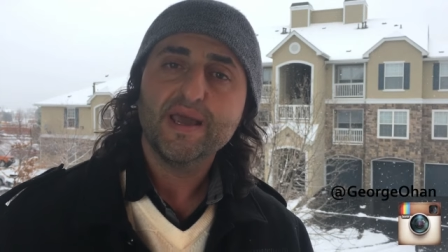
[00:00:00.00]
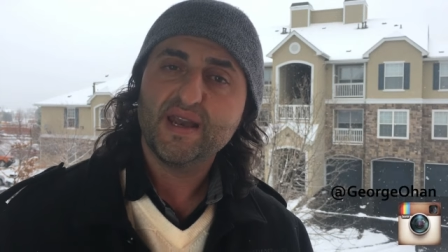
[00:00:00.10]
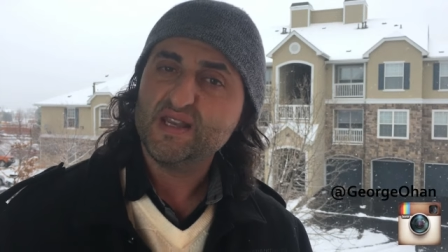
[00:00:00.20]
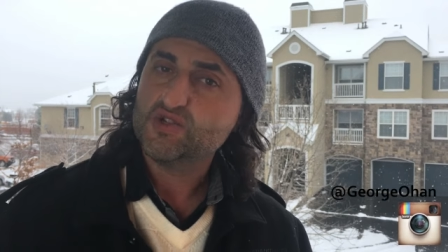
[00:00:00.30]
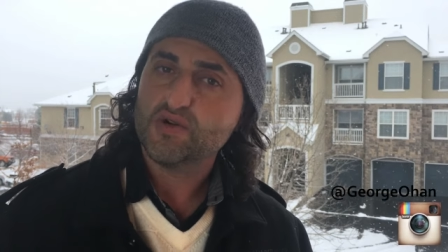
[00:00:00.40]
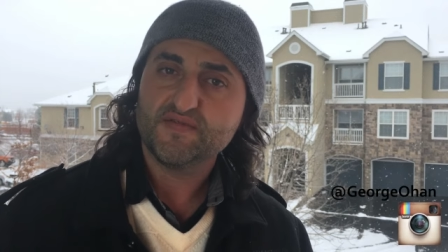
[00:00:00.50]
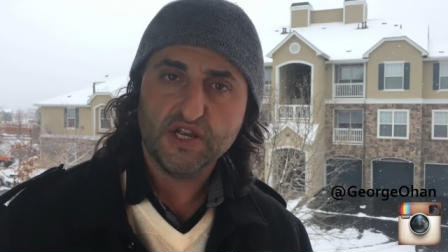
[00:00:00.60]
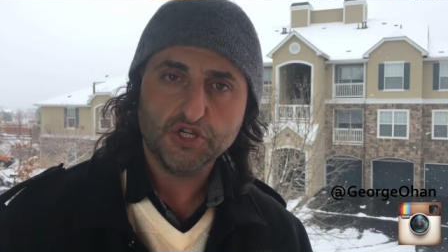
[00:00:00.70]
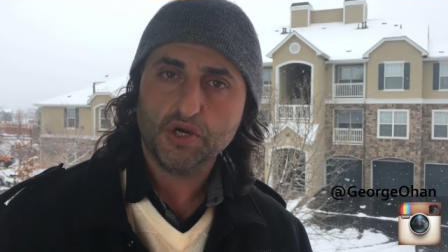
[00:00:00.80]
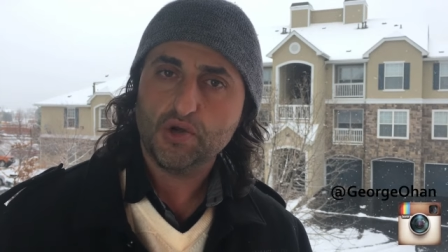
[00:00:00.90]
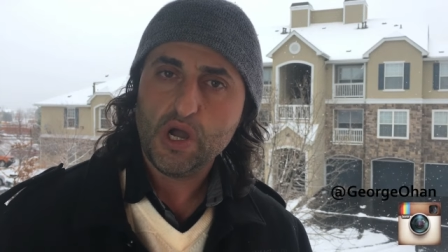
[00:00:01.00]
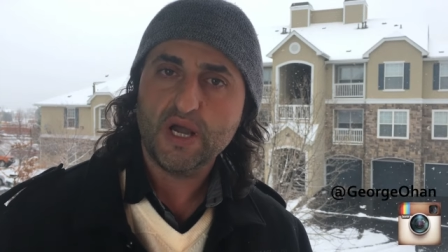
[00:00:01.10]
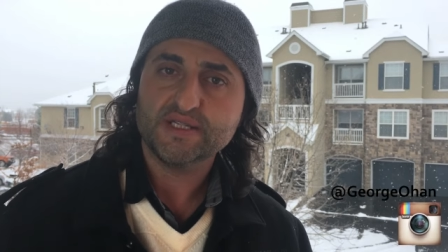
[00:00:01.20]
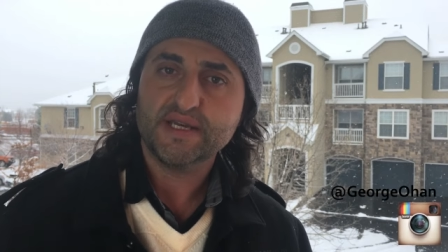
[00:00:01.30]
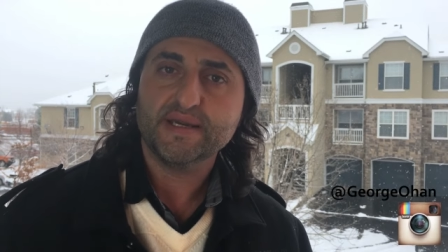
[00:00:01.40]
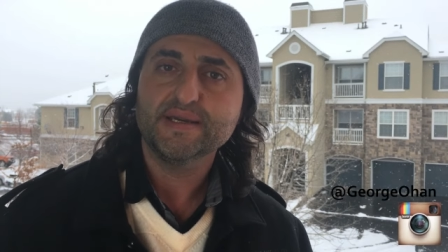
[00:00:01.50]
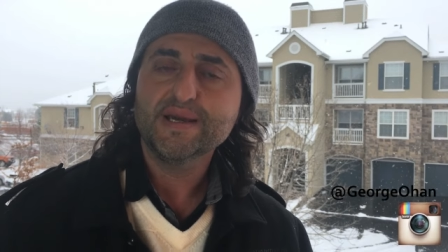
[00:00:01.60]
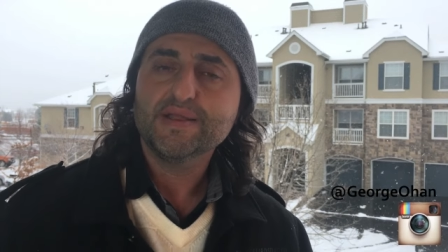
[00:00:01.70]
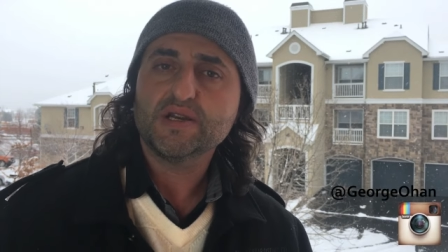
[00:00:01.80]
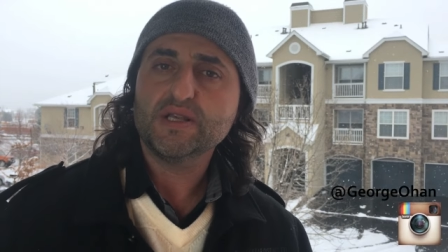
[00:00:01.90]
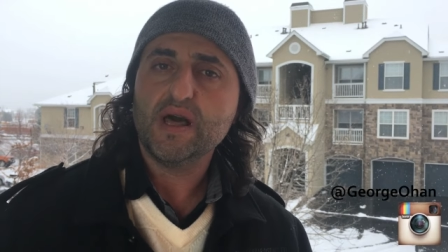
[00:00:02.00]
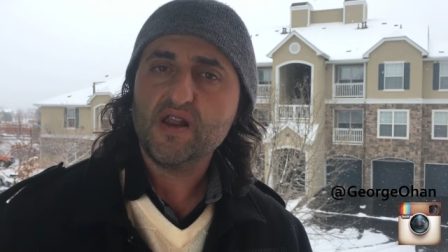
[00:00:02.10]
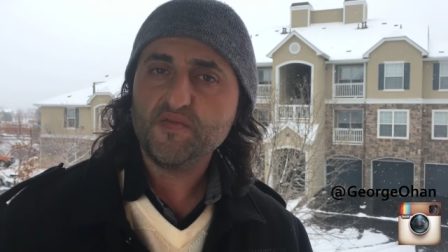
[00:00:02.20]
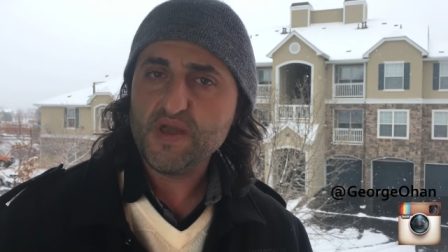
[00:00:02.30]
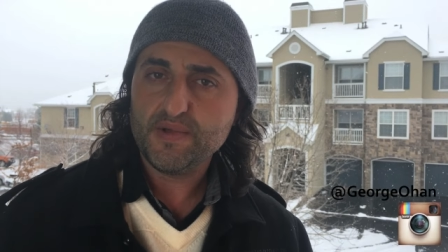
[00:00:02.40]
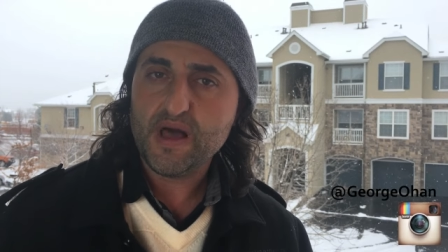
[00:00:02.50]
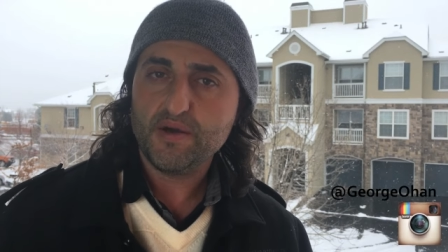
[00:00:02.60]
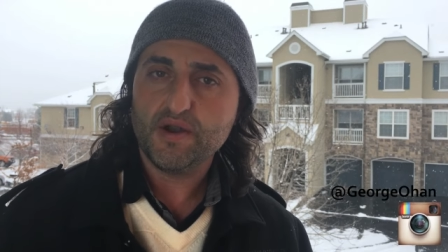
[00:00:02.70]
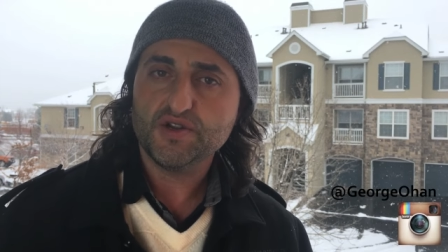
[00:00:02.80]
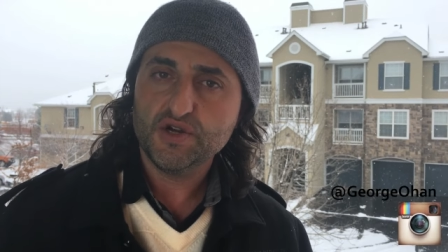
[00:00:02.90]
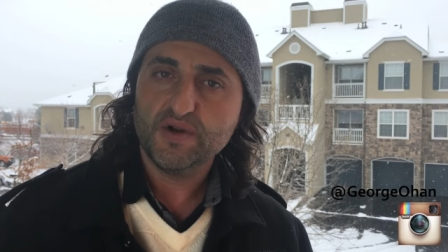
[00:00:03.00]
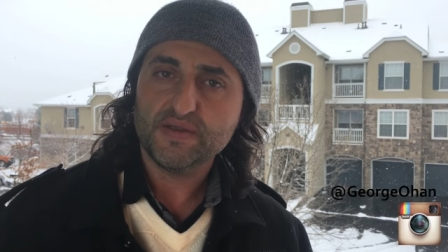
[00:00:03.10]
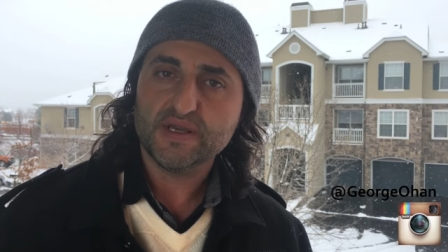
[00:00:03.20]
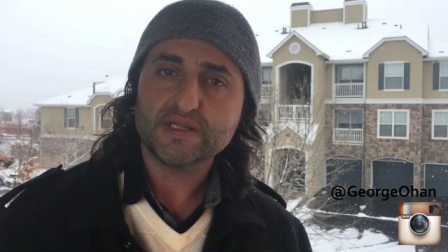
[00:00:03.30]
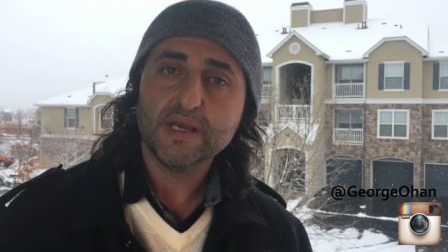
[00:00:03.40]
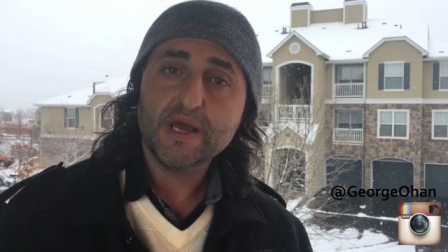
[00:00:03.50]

any sort of digital content. There's a lot of people out here doing this.